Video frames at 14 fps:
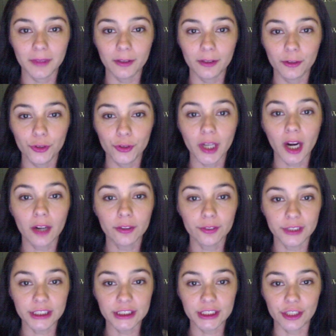During our
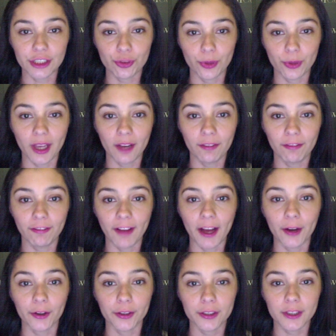research, we have
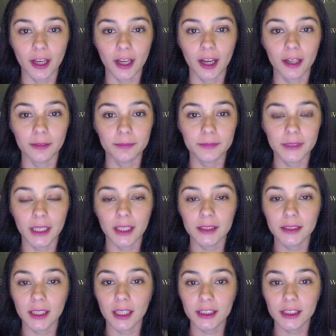found that
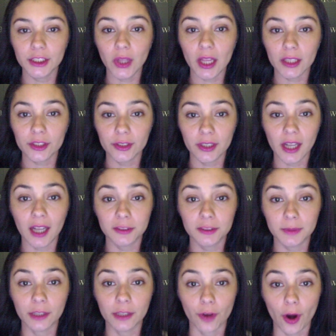the Latino electorate has
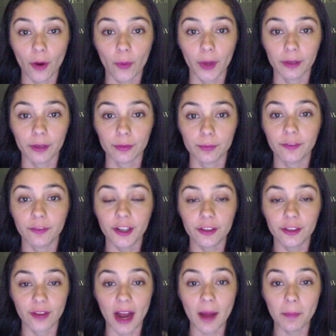been growing very
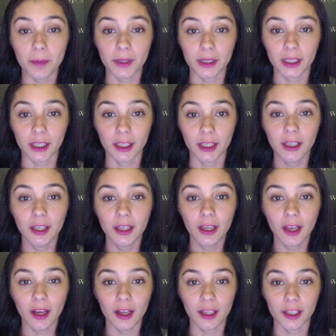rapidly
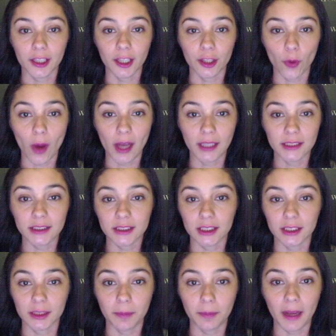in the U.S.
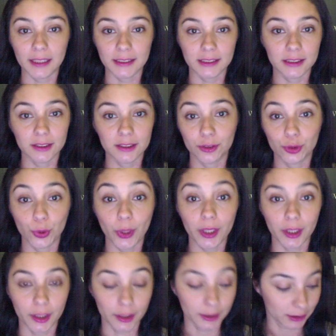in the past 20
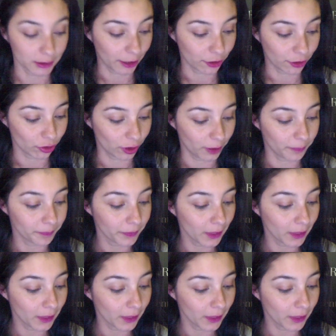years, actually.